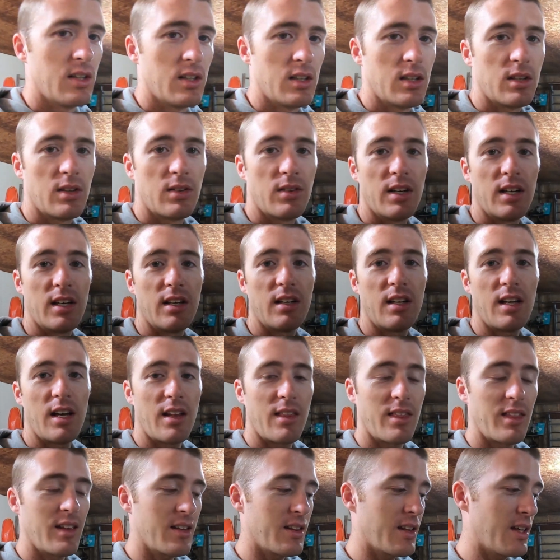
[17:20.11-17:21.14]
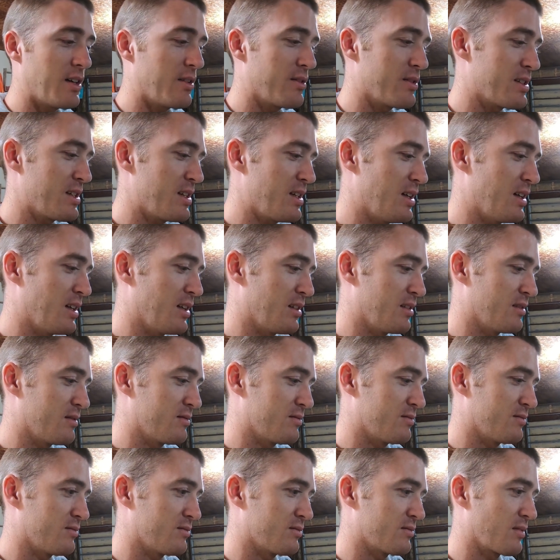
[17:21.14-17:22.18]
choke. Well, I think that was it.
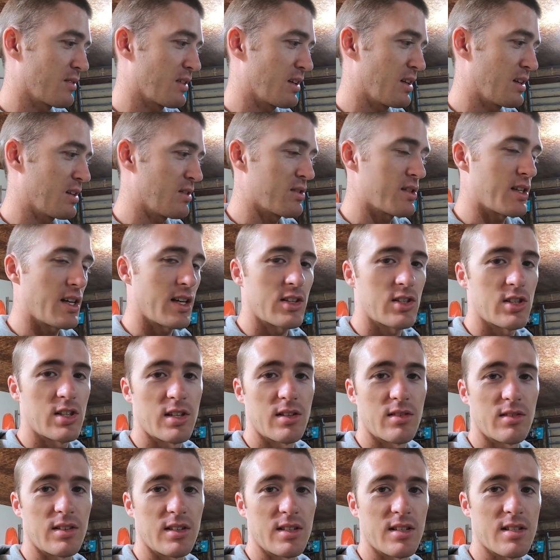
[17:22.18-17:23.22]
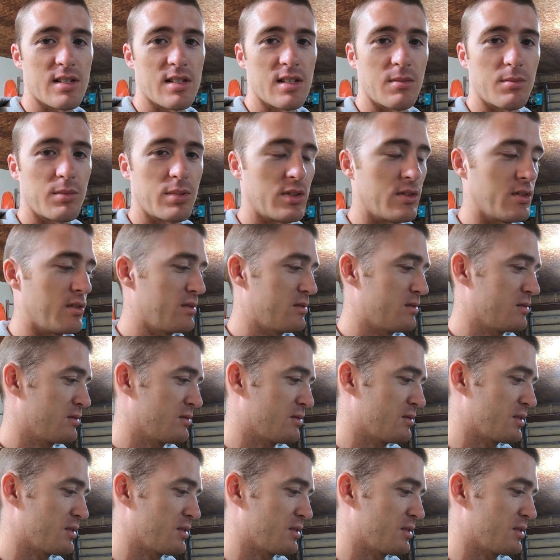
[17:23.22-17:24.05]
It was actually really simple.